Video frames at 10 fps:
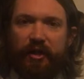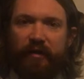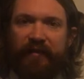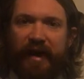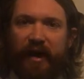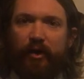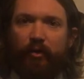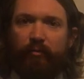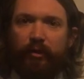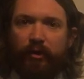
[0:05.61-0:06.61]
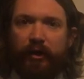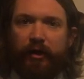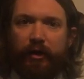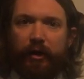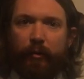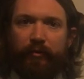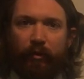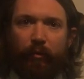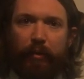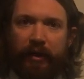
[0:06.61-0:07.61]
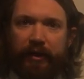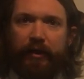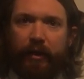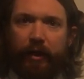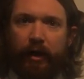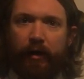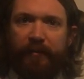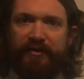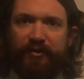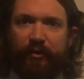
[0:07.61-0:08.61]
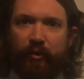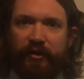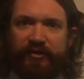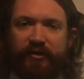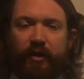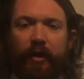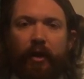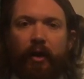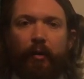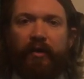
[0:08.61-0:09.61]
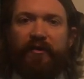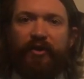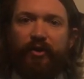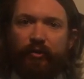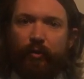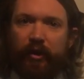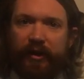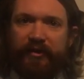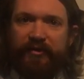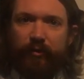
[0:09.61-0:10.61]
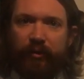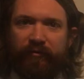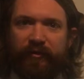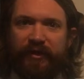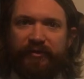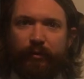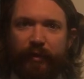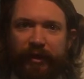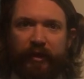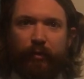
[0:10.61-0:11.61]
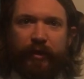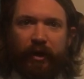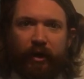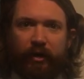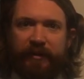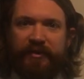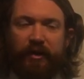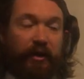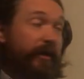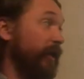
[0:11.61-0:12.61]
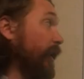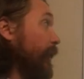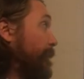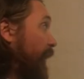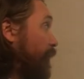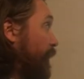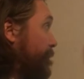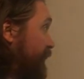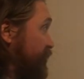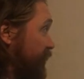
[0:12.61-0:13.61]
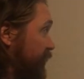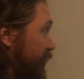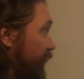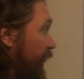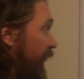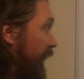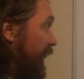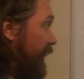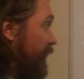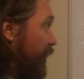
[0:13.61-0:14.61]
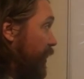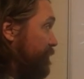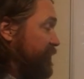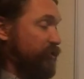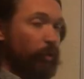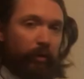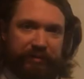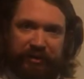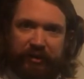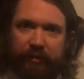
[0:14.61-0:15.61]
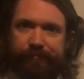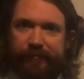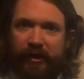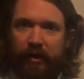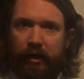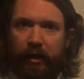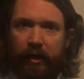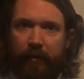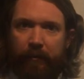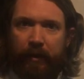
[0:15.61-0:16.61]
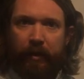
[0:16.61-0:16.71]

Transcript: of At Home Learning with your old buddy, uh, Mr. Norris. We have a good one in store for this week. We are going to be talking about emission and absorption. Um,